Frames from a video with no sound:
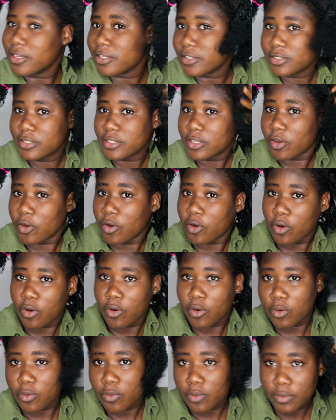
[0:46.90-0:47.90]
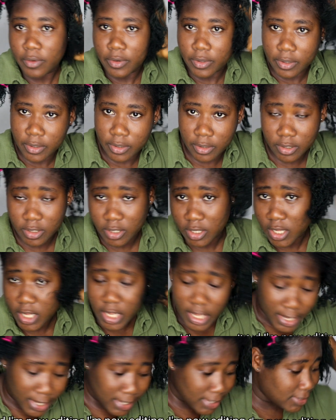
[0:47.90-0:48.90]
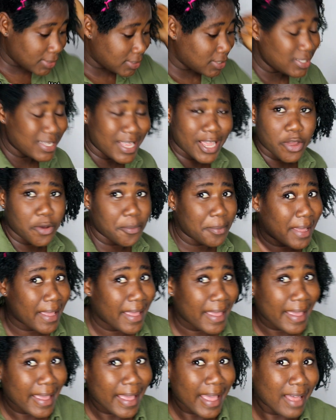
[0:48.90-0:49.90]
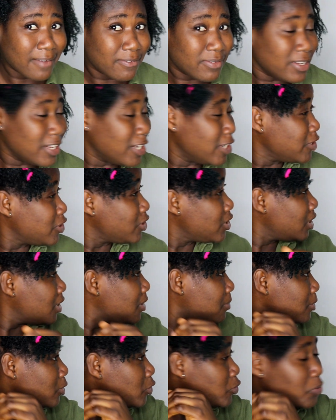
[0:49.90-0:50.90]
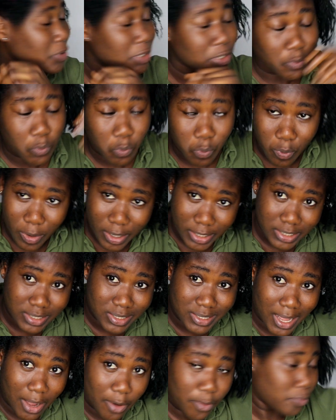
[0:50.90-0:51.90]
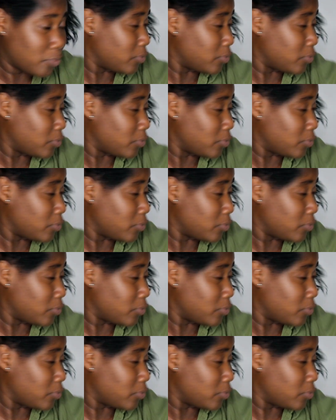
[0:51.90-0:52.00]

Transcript: So since I got my hair, I've literally been doing one style